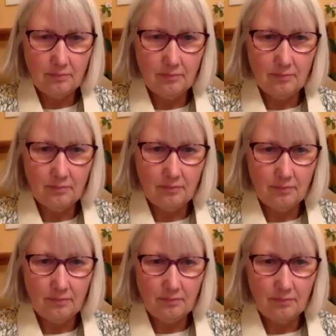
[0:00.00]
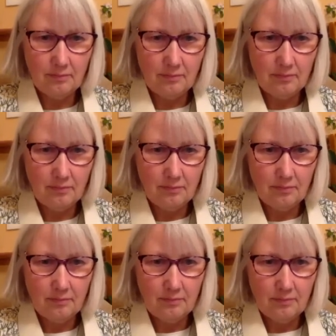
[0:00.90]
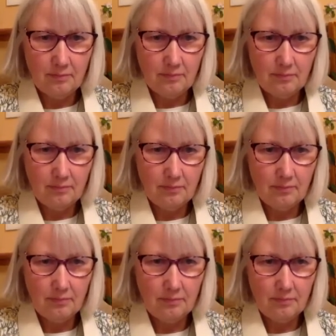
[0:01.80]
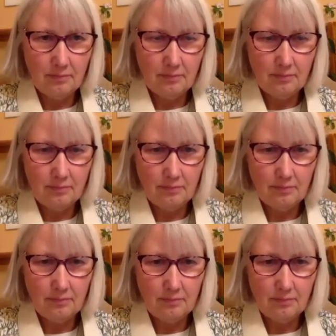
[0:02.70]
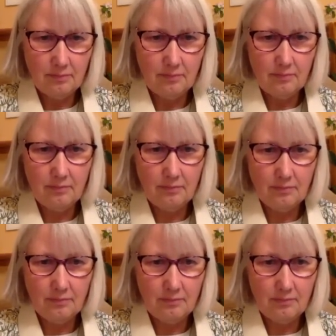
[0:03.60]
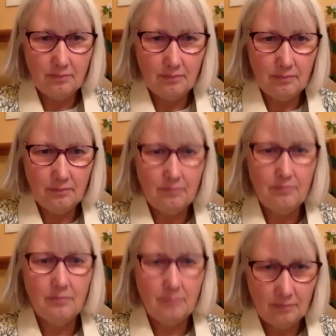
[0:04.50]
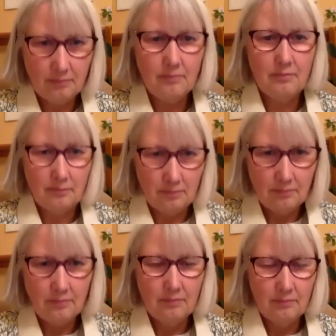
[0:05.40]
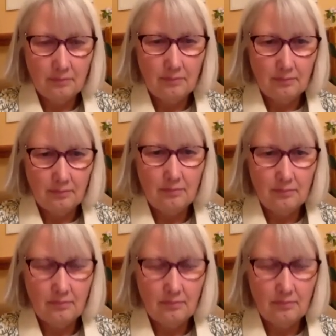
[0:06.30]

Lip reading: No words are spoken by the person on screen.